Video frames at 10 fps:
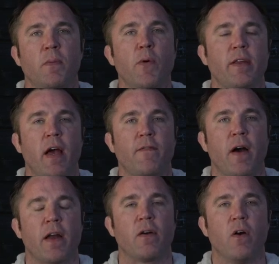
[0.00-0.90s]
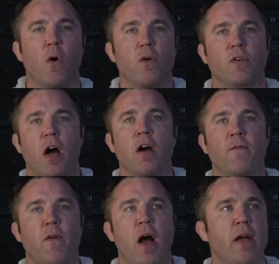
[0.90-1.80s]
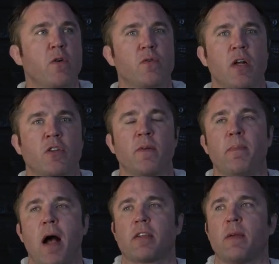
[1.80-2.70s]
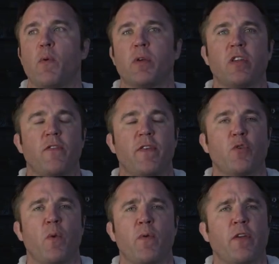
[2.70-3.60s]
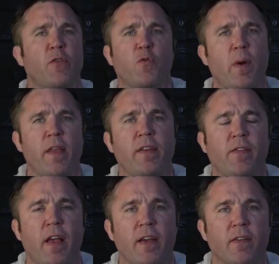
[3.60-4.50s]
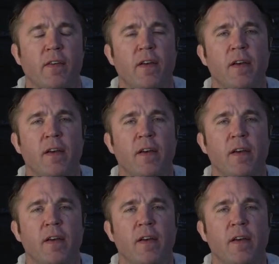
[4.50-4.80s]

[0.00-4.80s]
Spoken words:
Muay Thai fighter. Or Don Fry, who'd done some boxing but was a Division I wrestler. It's one of these things.